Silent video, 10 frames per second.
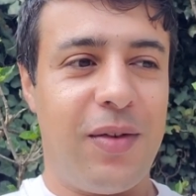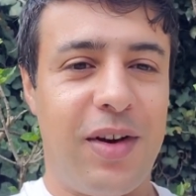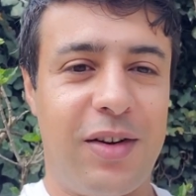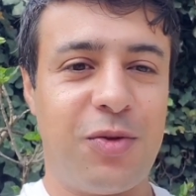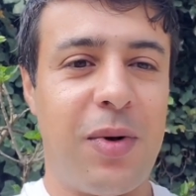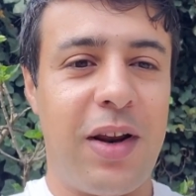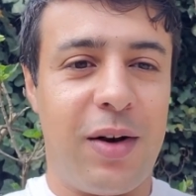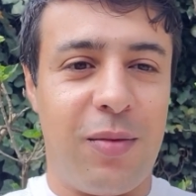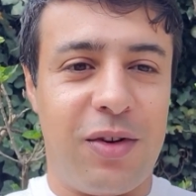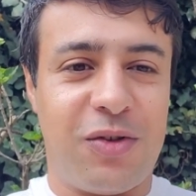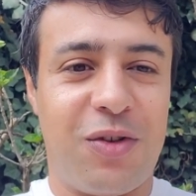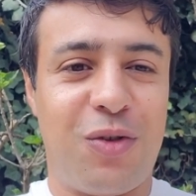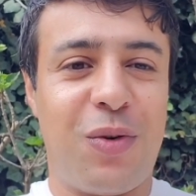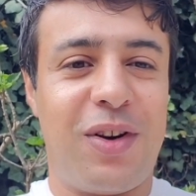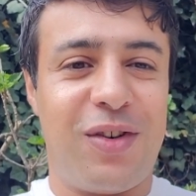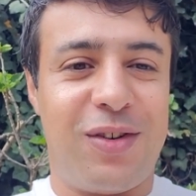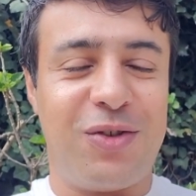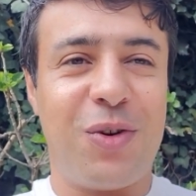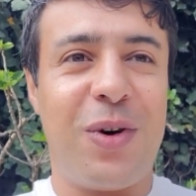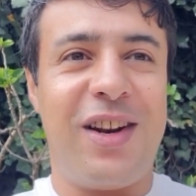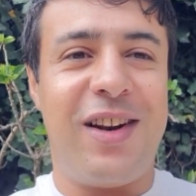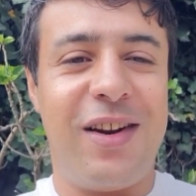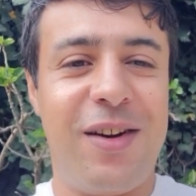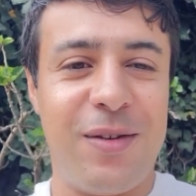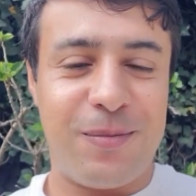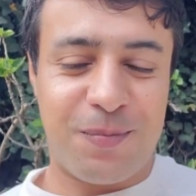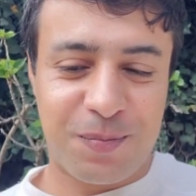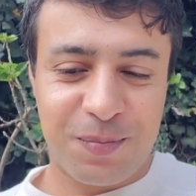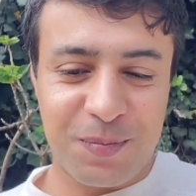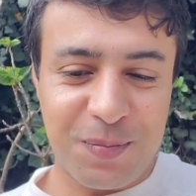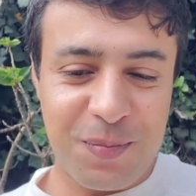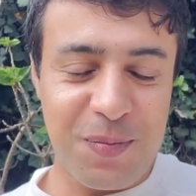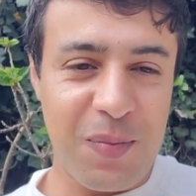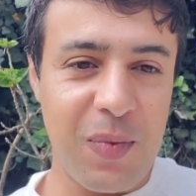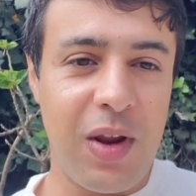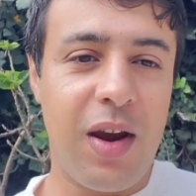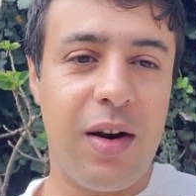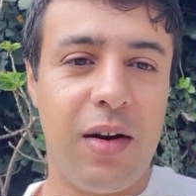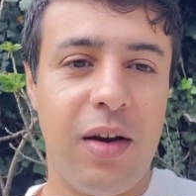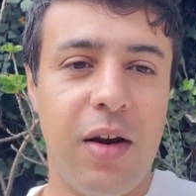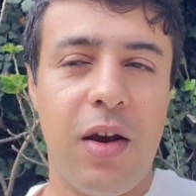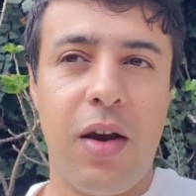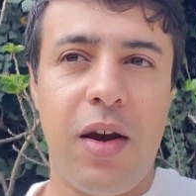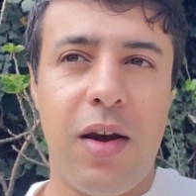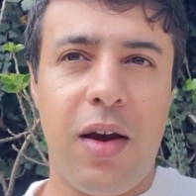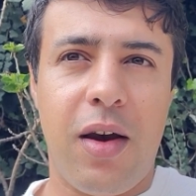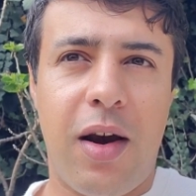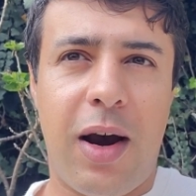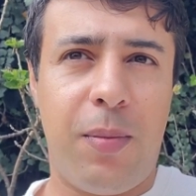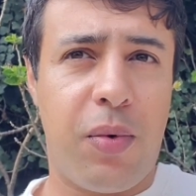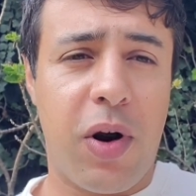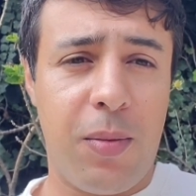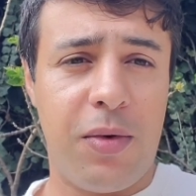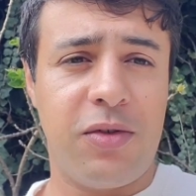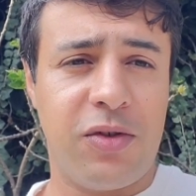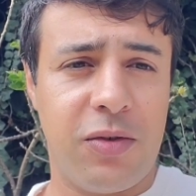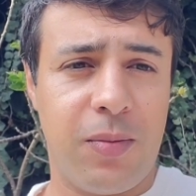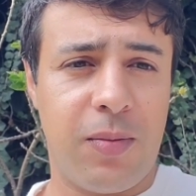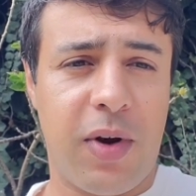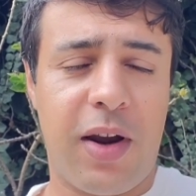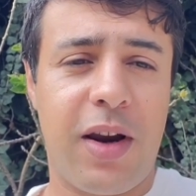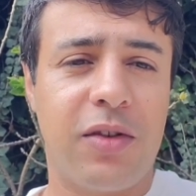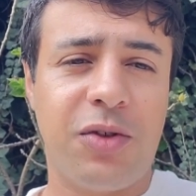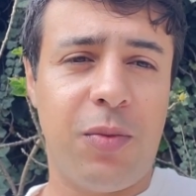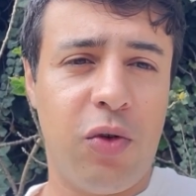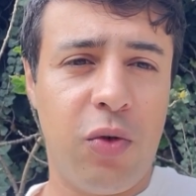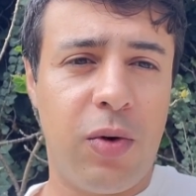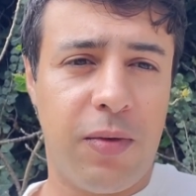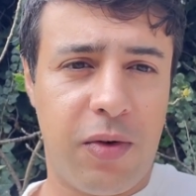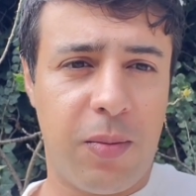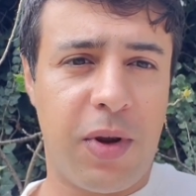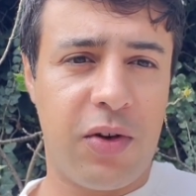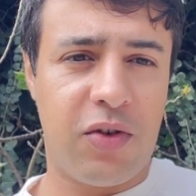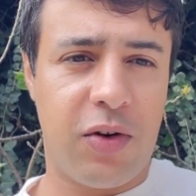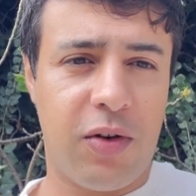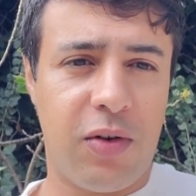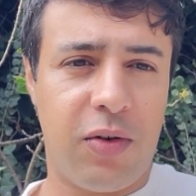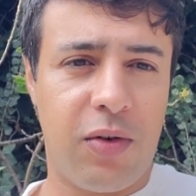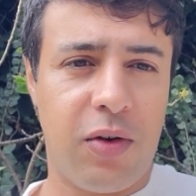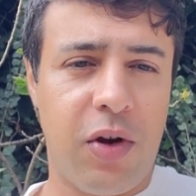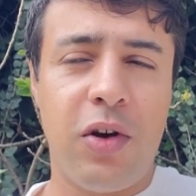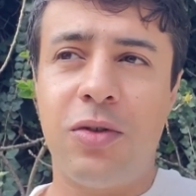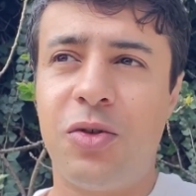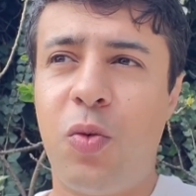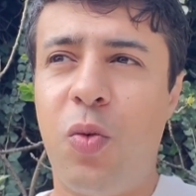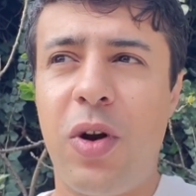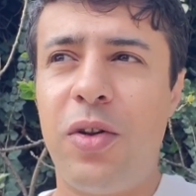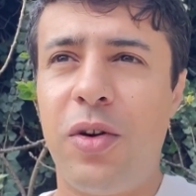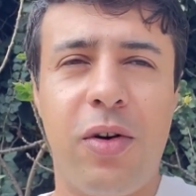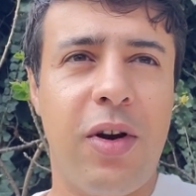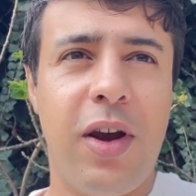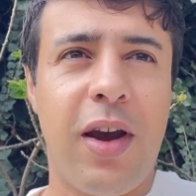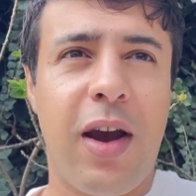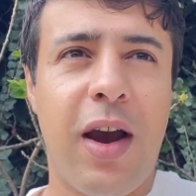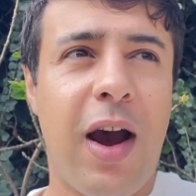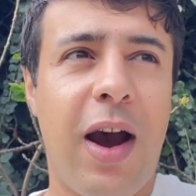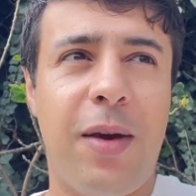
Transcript: explain the situation. So I did, and I promise I got some new information. So whether I